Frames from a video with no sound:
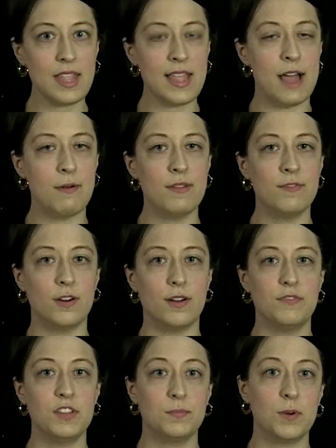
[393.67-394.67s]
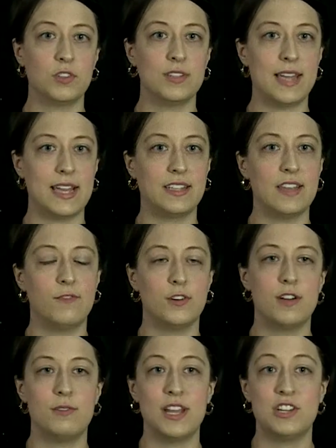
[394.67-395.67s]
However, if this person's asking for
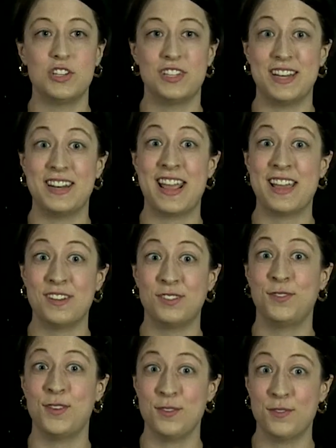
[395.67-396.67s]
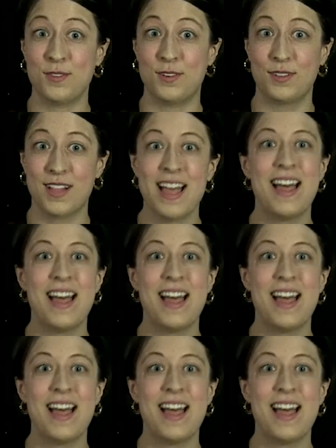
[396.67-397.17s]
donations at Nana's funeral,